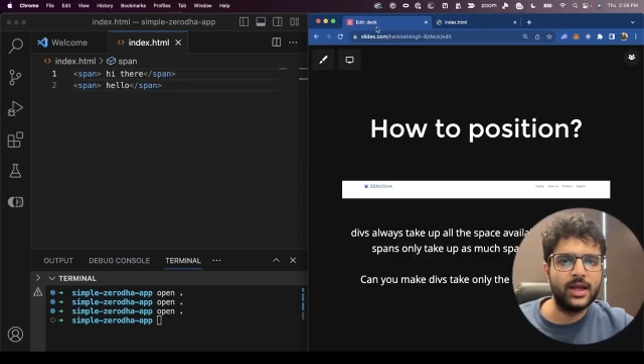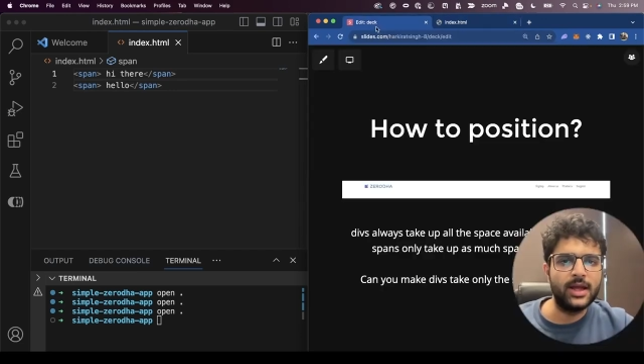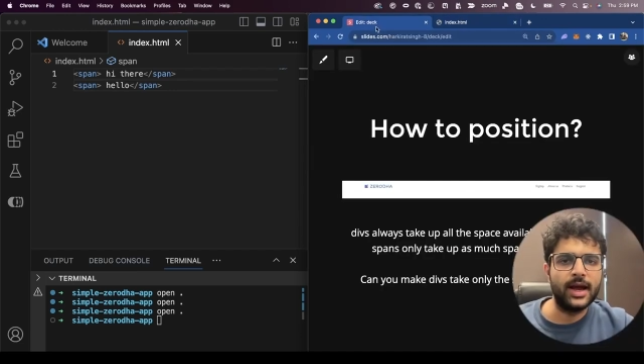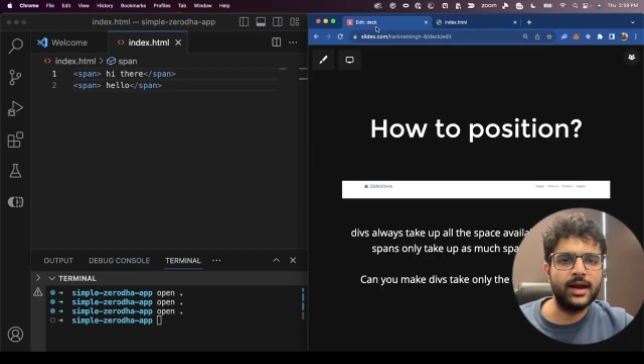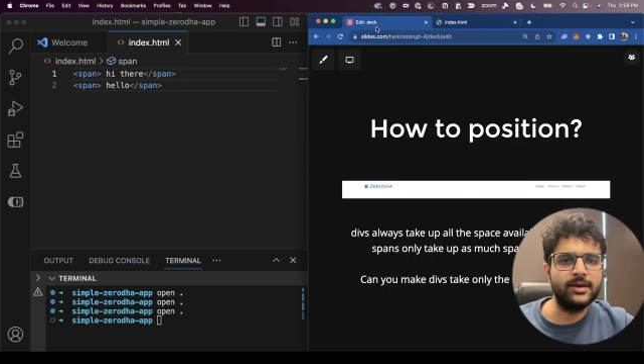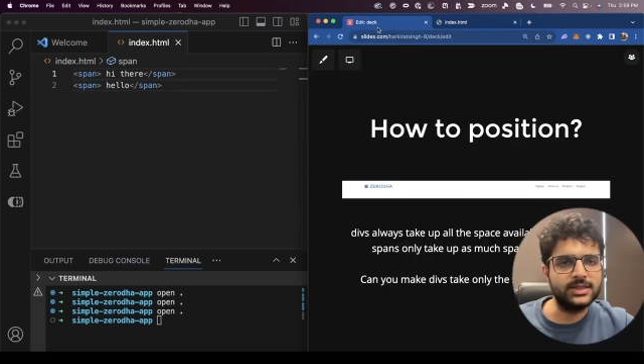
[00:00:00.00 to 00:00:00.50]

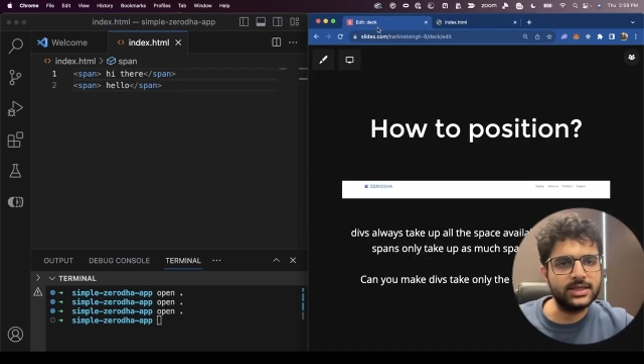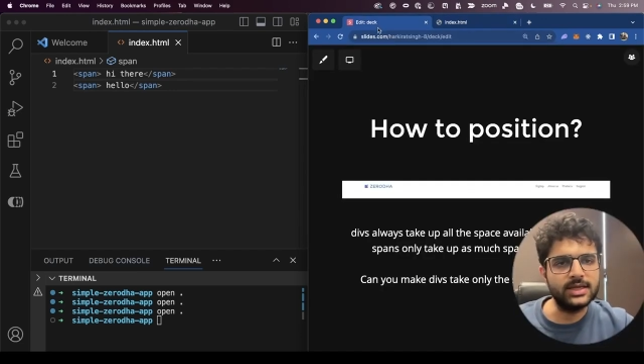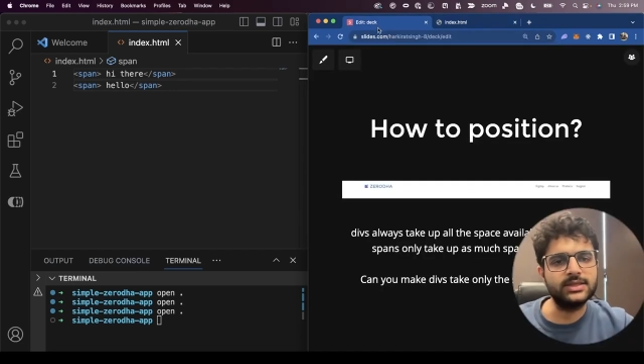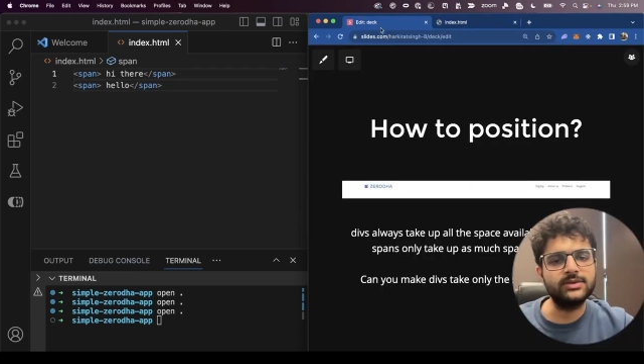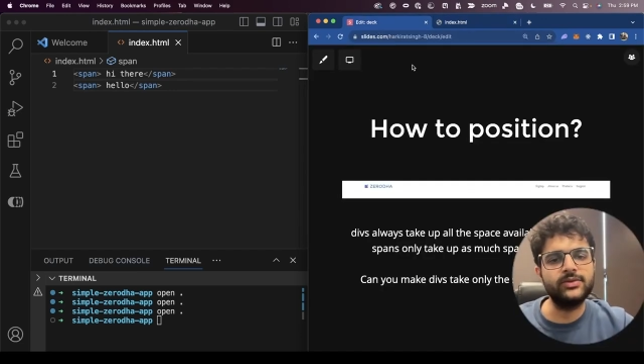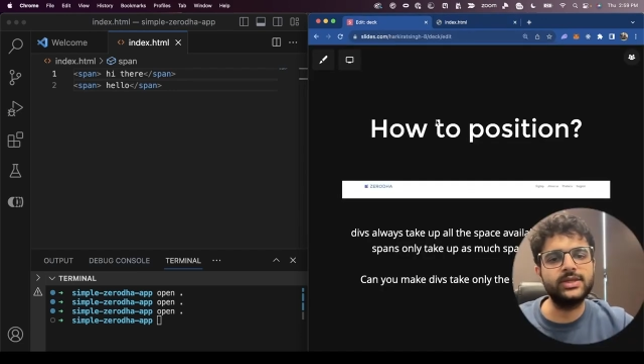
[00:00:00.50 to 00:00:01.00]
and
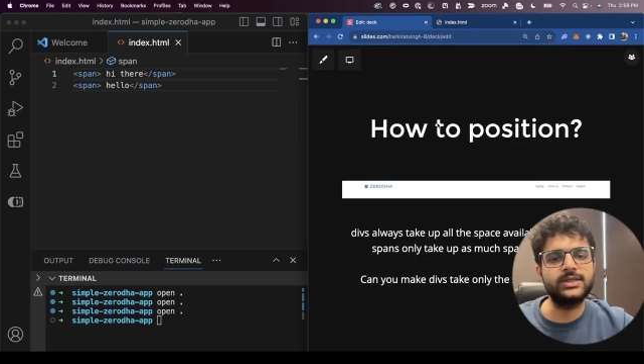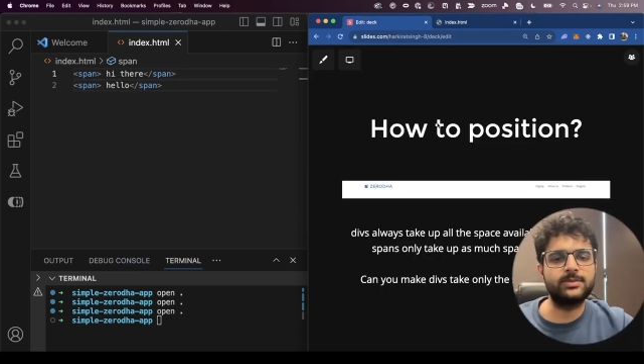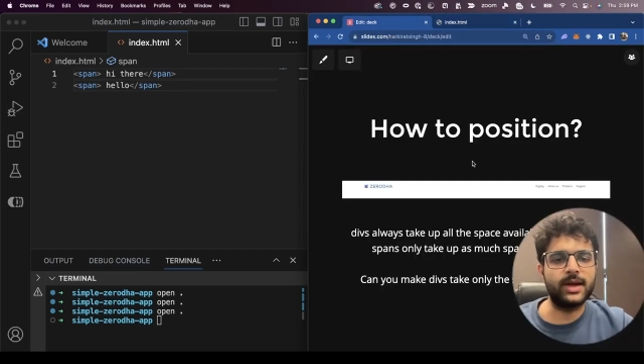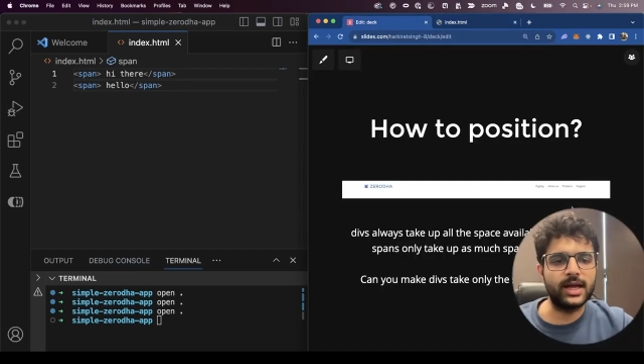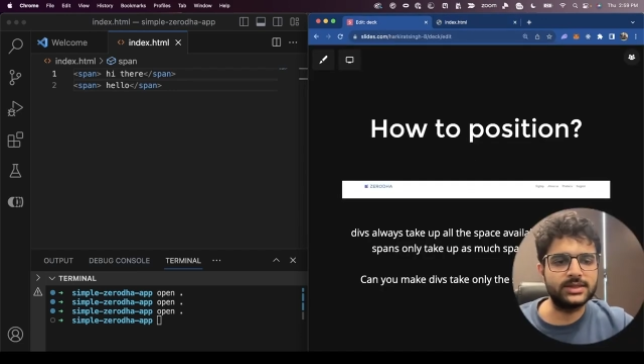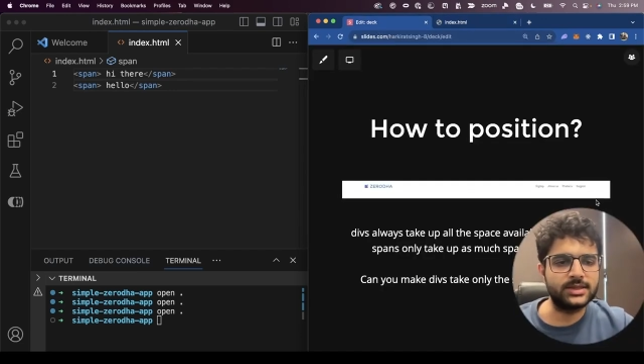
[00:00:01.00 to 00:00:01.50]
just with
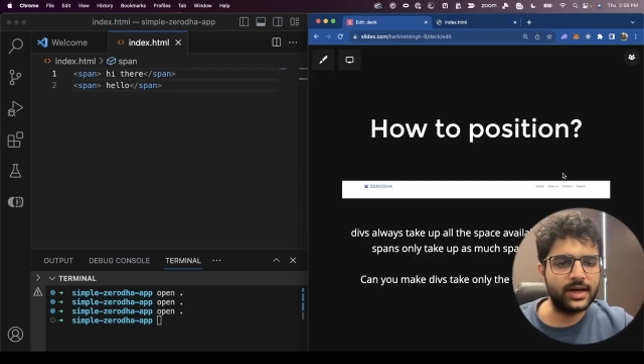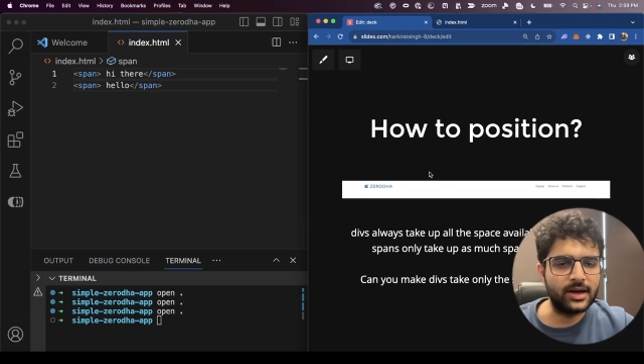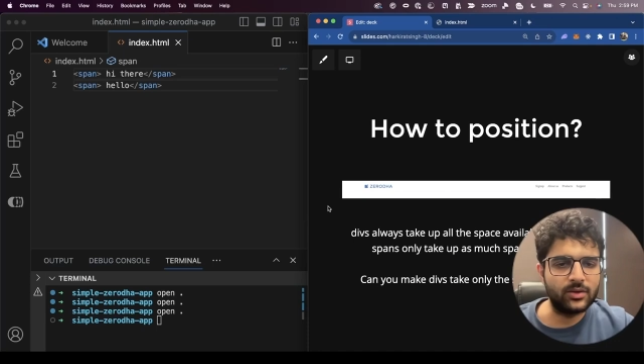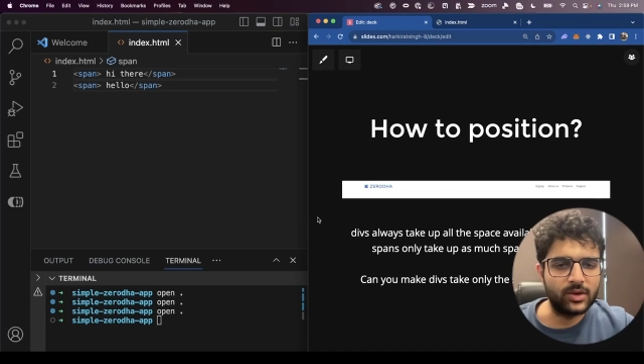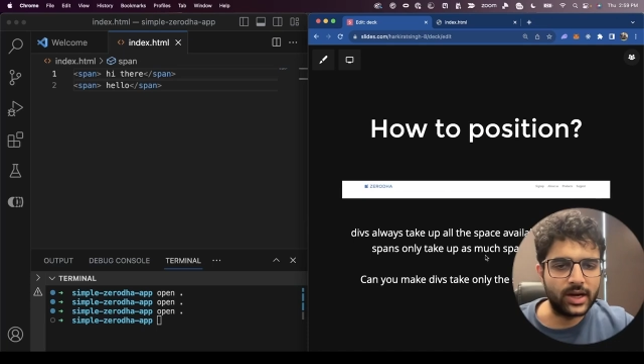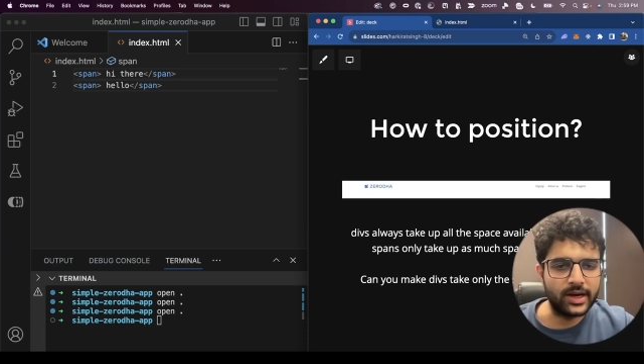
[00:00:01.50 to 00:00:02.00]
spans try
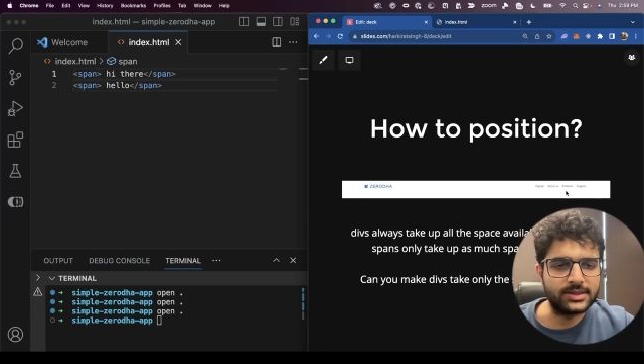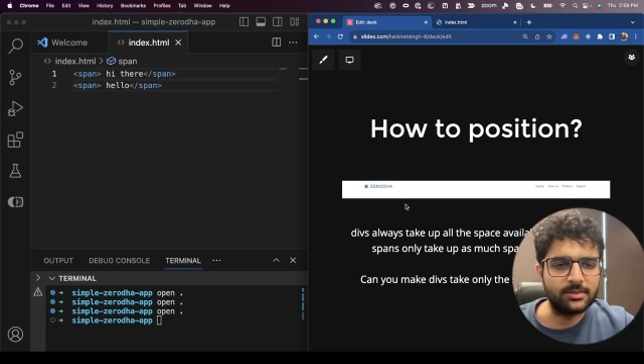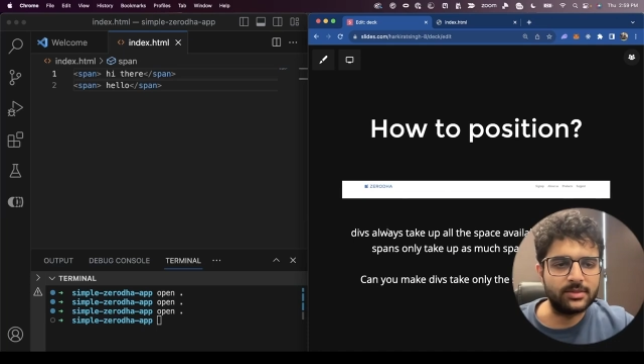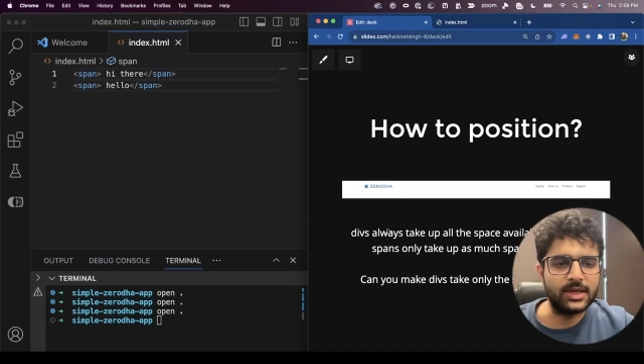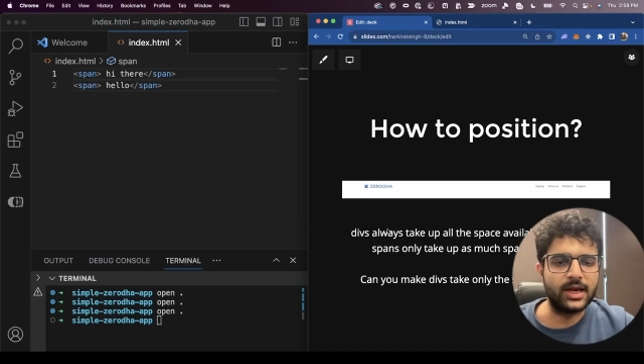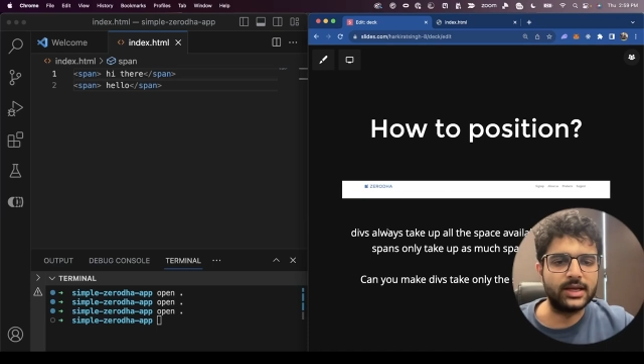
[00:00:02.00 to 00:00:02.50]
to create
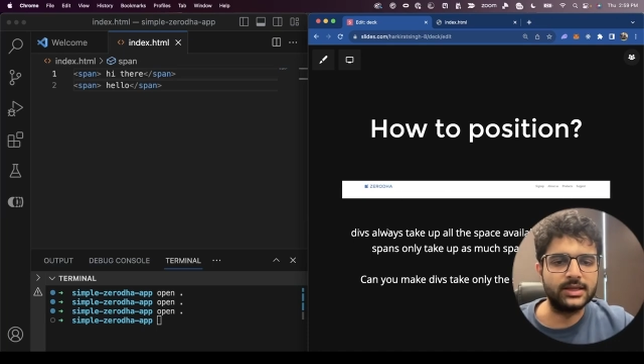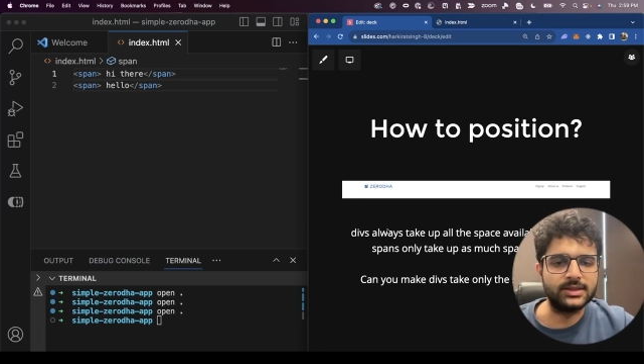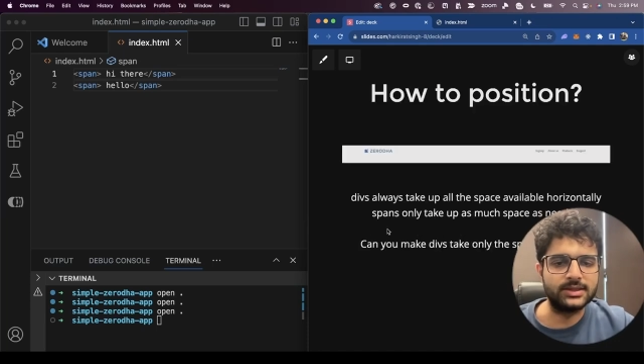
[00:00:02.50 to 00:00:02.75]
something like this.